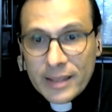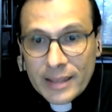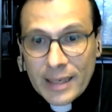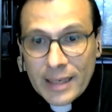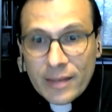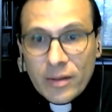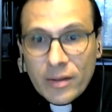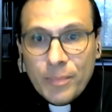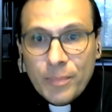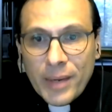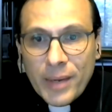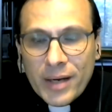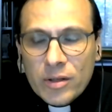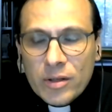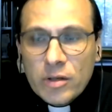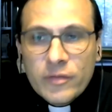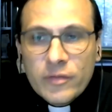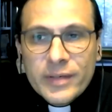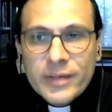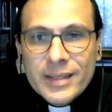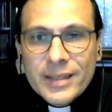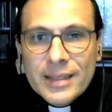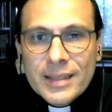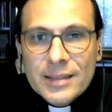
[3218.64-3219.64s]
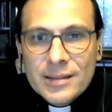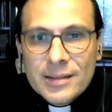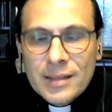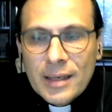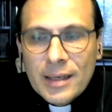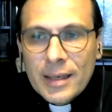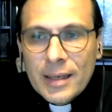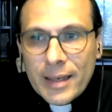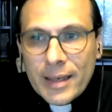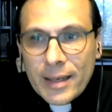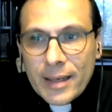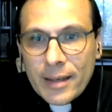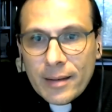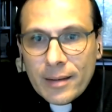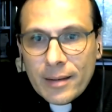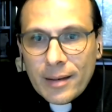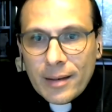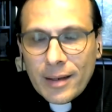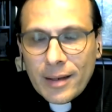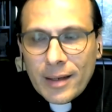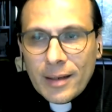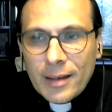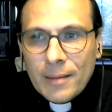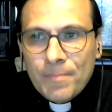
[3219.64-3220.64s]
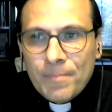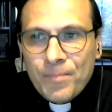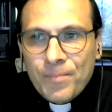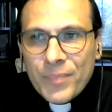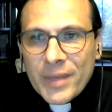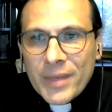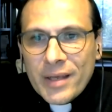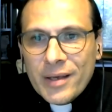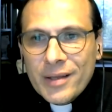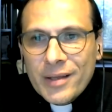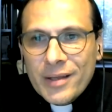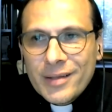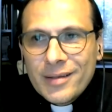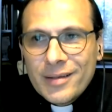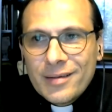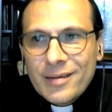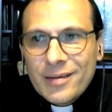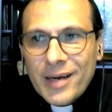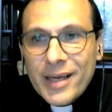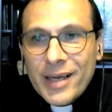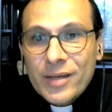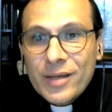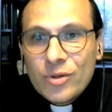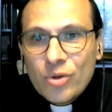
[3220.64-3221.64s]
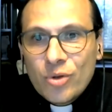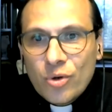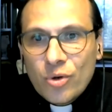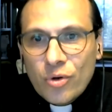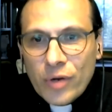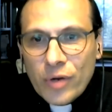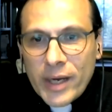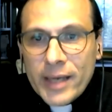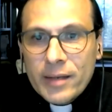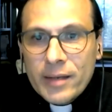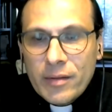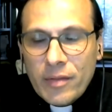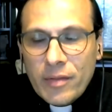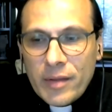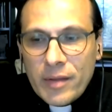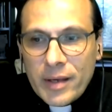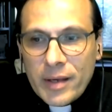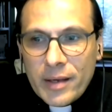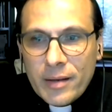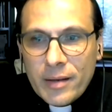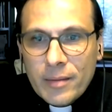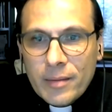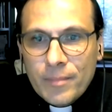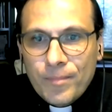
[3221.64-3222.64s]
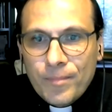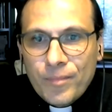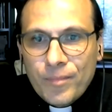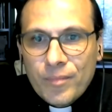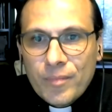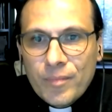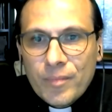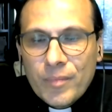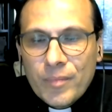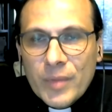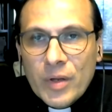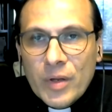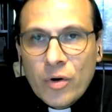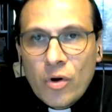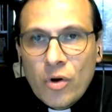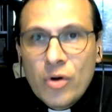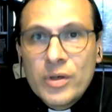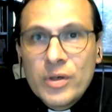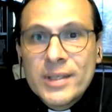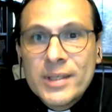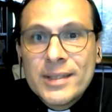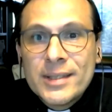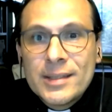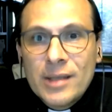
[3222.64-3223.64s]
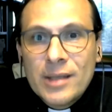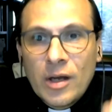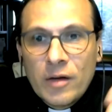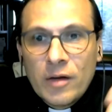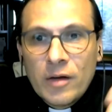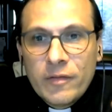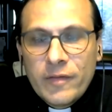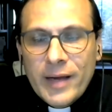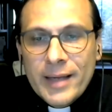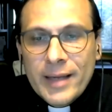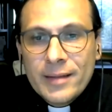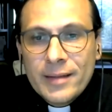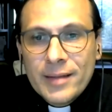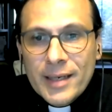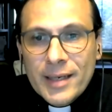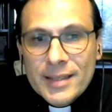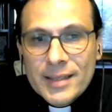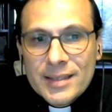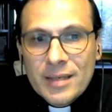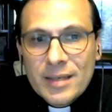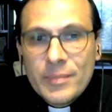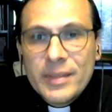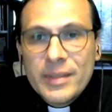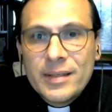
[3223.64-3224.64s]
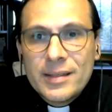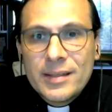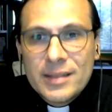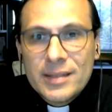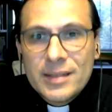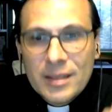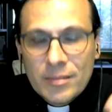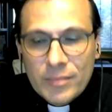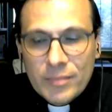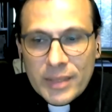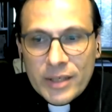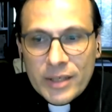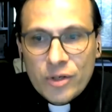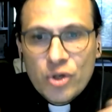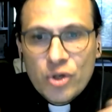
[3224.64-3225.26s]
And part of it is trying to correct the wrongs of anti-Semitism in